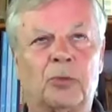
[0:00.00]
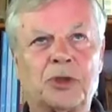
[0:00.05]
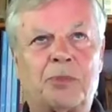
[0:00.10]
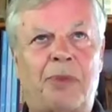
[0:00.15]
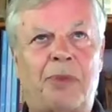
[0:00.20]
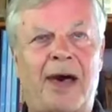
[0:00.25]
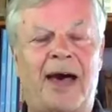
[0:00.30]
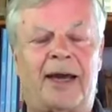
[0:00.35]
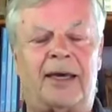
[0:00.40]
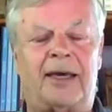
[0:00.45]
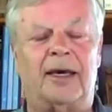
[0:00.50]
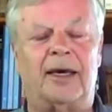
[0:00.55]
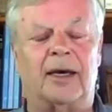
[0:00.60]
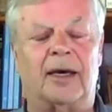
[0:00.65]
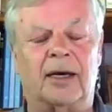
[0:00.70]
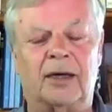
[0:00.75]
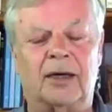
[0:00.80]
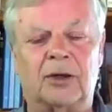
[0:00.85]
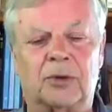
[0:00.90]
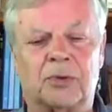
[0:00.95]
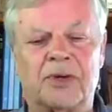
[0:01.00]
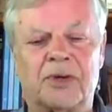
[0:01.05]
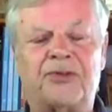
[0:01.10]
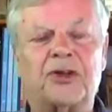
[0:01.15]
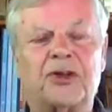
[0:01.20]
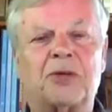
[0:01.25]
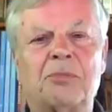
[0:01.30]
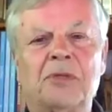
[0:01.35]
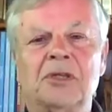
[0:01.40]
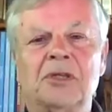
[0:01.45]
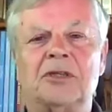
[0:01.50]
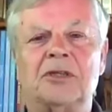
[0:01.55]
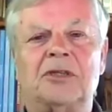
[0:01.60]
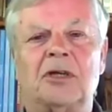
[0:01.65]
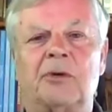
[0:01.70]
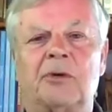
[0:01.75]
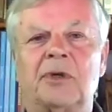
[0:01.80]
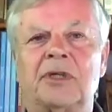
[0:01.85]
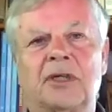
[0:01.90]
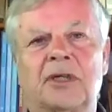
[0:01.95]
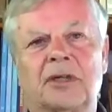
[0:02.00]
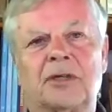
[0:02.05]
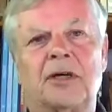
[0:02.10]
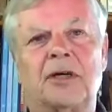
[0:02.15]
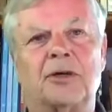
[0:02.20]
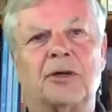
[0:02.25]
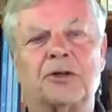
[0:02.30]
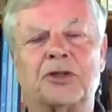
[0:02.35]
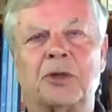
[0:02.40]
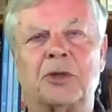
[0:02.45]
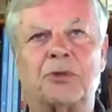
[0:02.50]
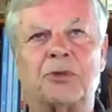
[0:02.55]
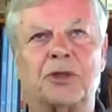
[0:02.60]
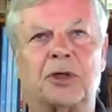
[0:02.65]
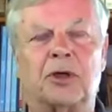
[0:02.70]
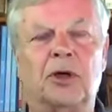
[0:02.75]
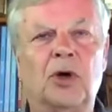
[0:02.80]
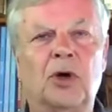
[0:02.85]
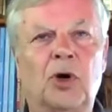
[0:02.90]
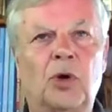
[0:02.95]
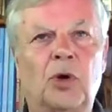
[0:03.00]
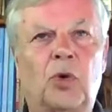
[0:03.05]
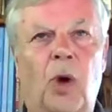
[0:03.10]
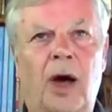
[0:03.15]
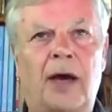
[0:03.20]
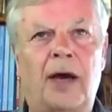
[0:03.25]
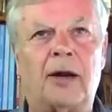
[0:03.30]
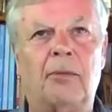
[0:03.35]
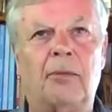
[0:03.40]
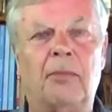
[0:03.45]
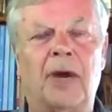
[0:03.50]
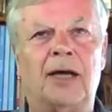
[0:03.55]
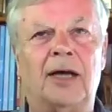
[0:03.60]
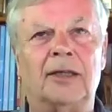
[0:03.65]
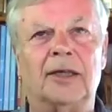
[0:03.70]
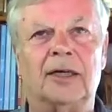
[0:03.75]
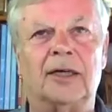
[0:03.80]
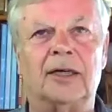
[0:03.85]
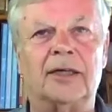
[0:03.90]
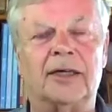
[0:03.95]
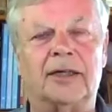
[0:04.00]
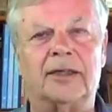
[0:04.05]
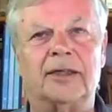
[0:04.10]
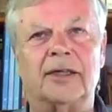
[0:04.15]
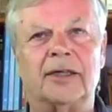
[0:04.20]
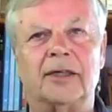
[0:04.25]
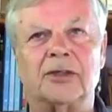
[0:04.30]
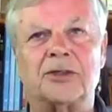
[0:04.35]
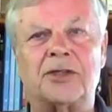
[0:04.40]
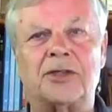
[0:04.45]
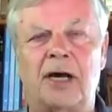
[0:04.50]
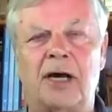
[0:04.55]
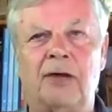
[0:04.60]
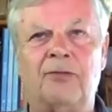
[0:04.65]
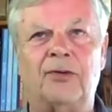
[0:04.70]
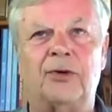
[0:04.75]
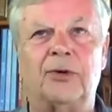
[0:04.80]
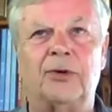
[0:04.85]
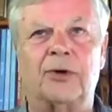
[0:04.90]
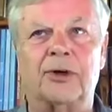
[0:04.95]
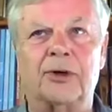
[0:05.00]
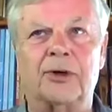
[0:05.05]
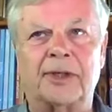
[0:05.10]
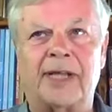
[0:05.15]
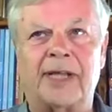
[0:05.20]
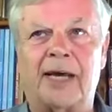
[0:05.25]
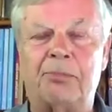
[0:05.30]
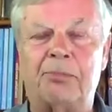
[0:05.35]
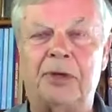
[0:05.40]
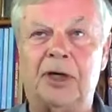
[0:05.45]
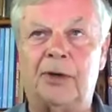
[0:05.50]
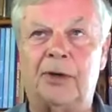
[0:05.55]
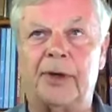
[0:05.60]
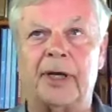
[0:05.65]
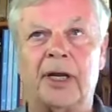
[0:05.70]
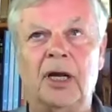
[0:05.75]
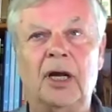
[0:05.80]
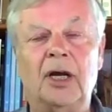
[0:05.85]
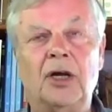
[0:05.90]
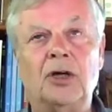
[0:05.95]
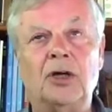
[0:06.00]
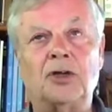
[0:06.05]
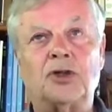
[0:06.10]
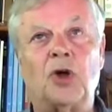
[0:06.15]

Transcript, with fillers: and was backing horrific military dictatorships in Guatemala and El Salvador during that period.